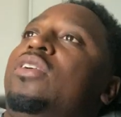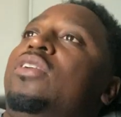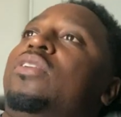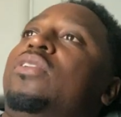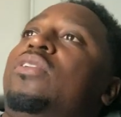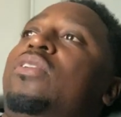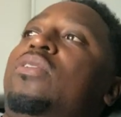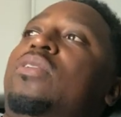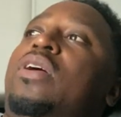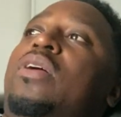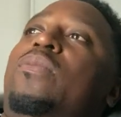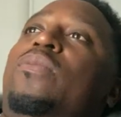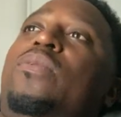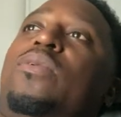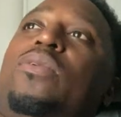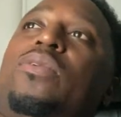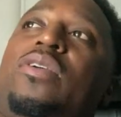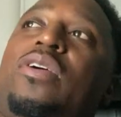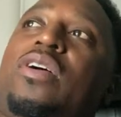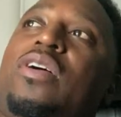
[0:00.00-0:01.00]
I
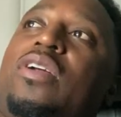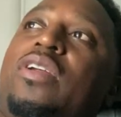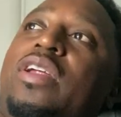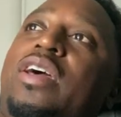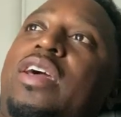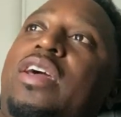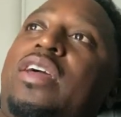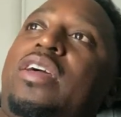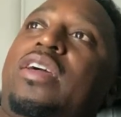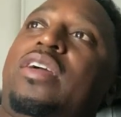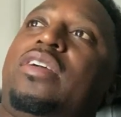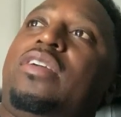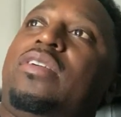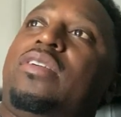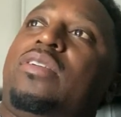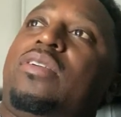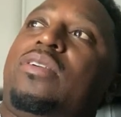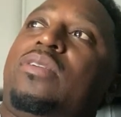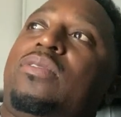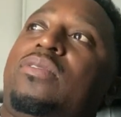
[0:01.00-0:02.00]
want all that.
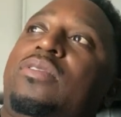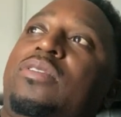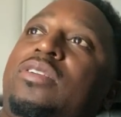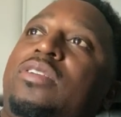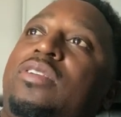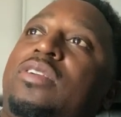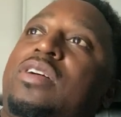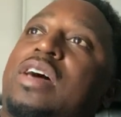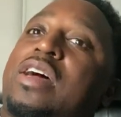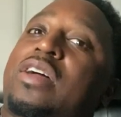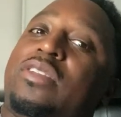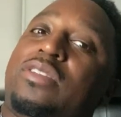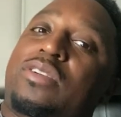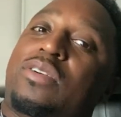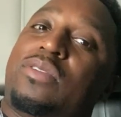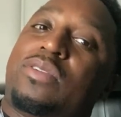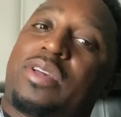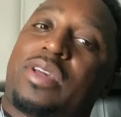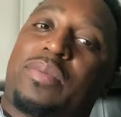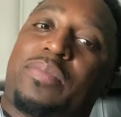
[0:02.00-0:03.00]
I
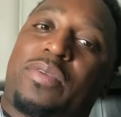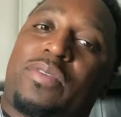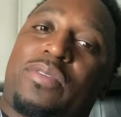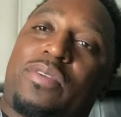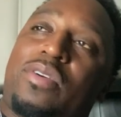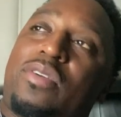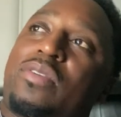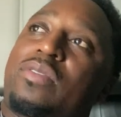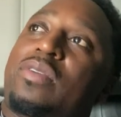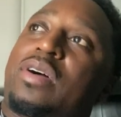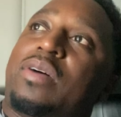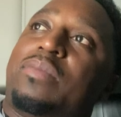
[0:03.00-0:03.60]
don't get me wrong,